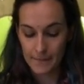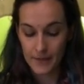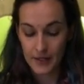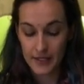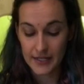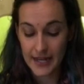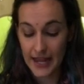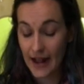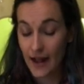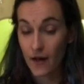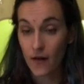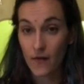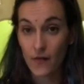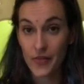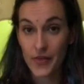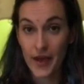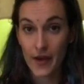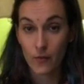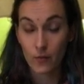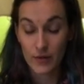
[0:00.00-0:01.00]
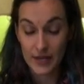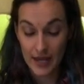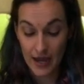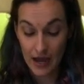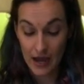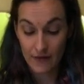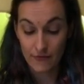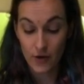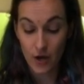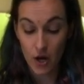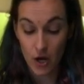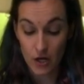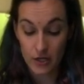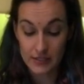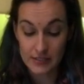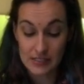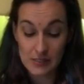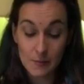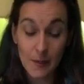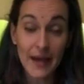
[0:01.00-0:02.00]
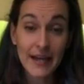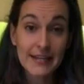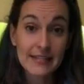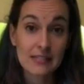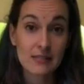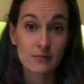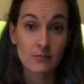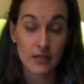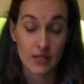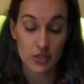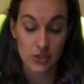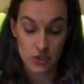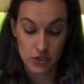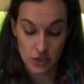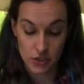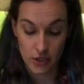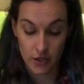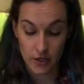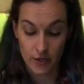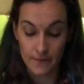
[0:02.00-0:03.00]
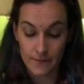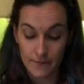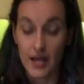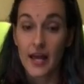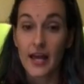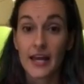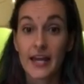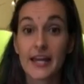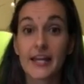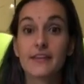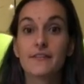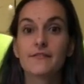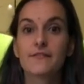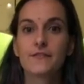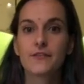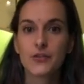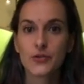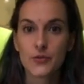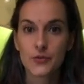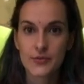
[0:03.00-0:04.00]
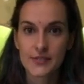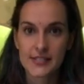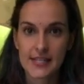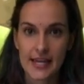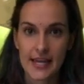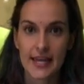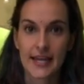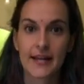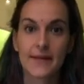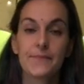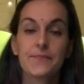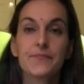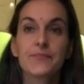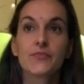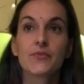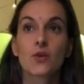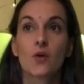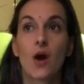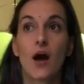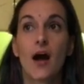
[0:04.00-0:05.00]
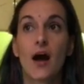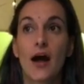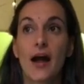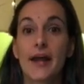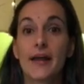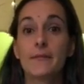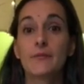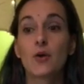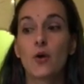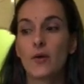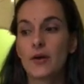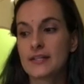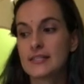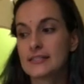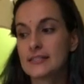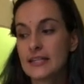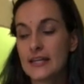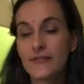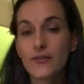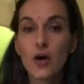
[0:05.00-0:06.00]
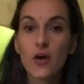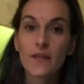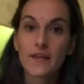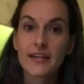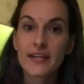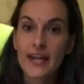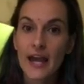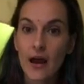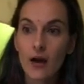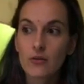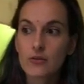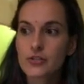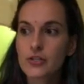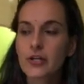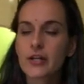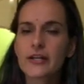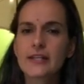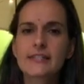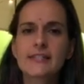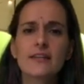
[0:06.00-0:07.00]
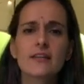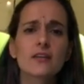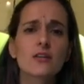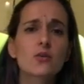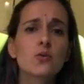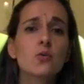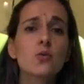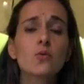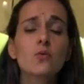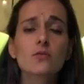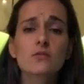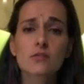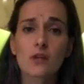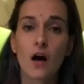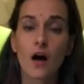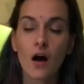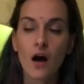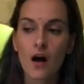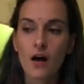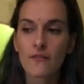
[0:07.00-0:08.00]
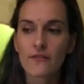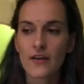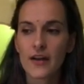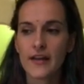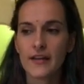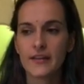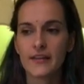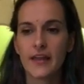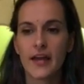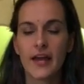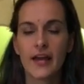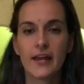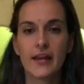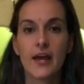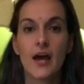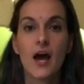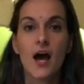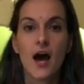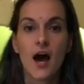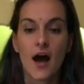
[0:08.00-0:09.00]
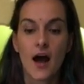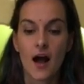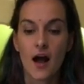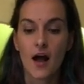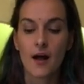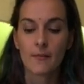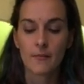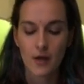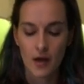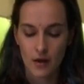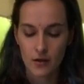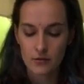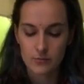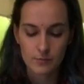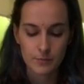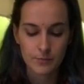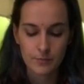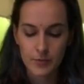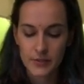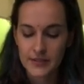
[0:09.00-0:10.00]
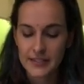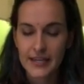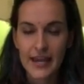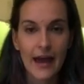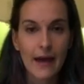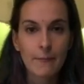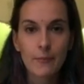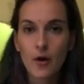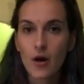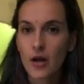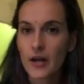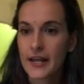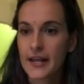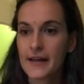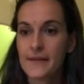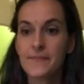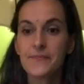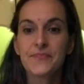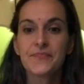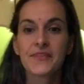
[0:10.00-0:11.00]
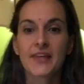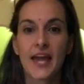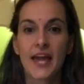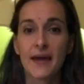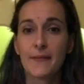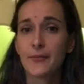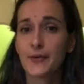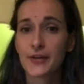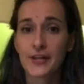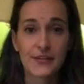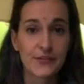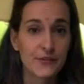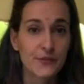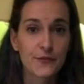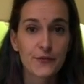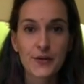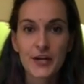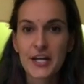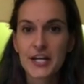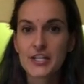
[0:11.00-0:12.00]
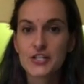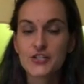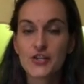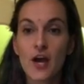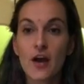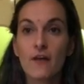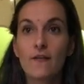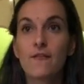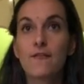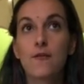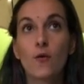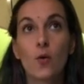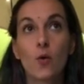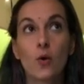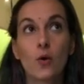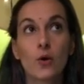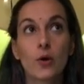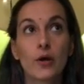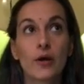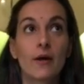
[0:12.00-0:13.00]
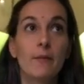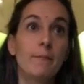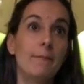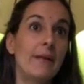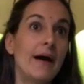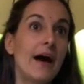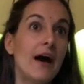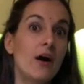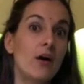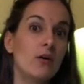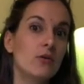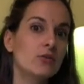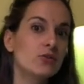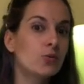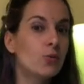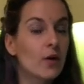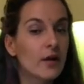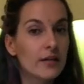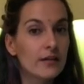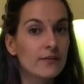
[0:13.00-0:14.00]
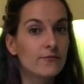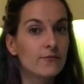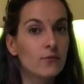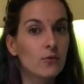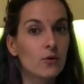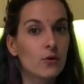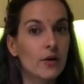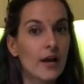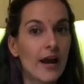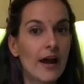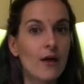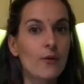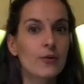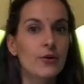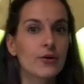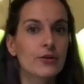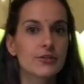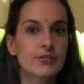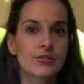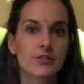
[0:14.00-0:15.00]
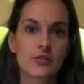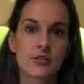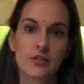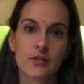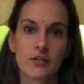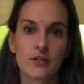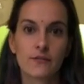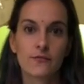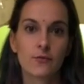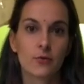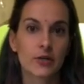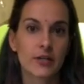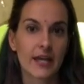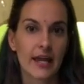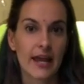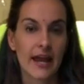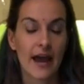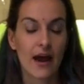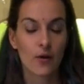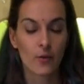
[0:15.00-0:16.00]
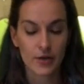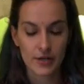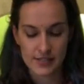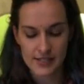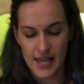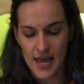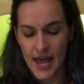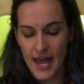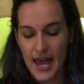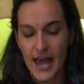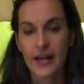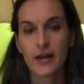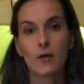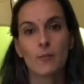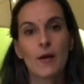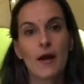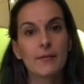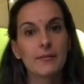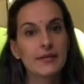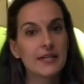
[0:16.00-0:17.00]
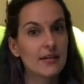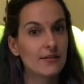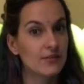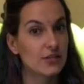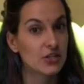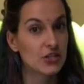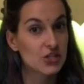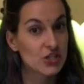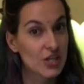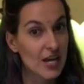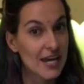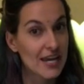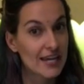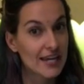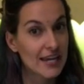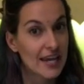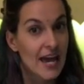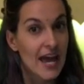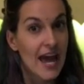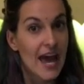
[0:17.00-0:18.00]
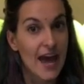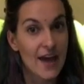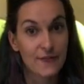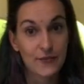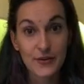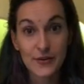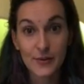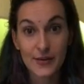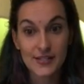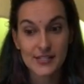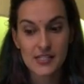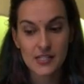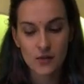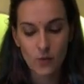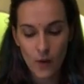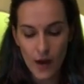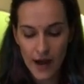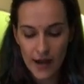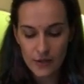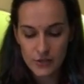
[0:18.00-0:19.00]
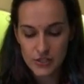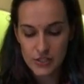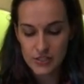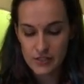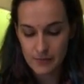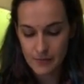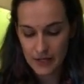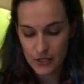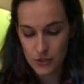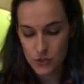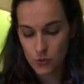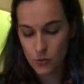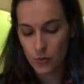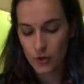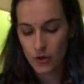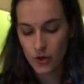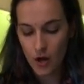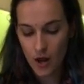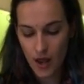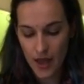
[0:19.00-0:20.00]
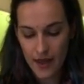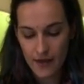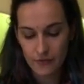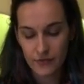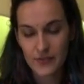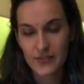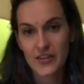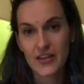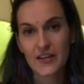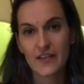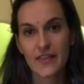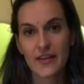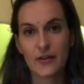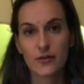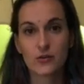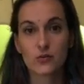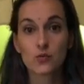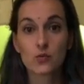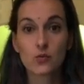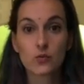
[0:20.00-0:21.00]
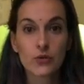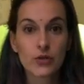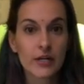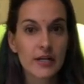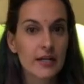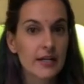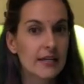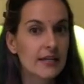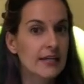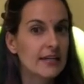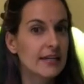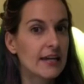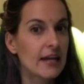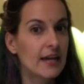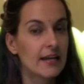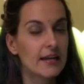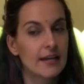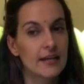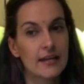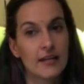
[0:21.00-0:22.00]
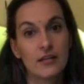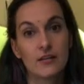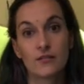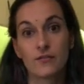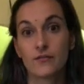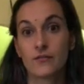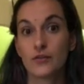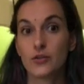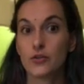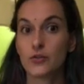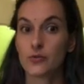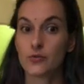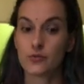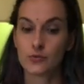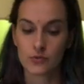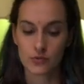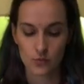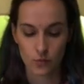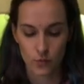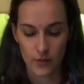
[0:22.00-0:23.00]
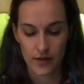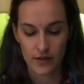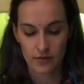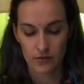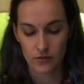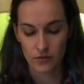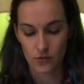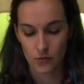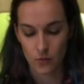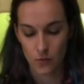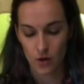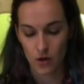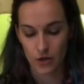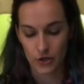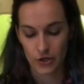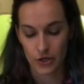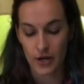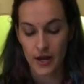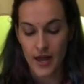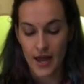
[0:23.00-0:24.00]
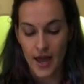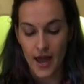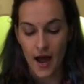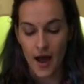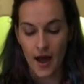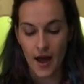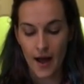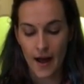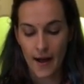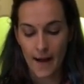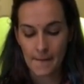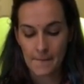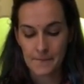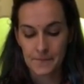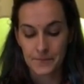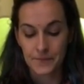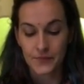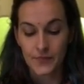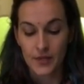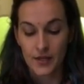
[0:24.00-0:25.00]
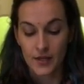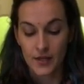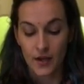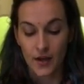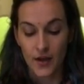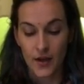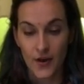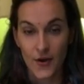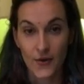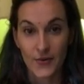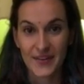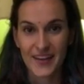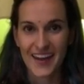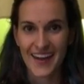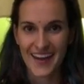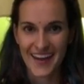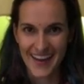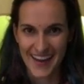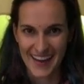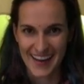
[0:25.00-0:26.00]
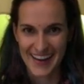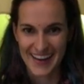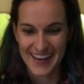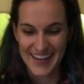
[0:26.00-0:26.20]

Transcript: now that we have our spice mixture infusing, I am going to leave it on the counter until it cools off, and then I'll put the cap on it and put it in the fridge for about 24 hours to 48 hours, and I'll probably give it a shake every once in a while just to make sure everything in there is really getting infused with the water. Okay,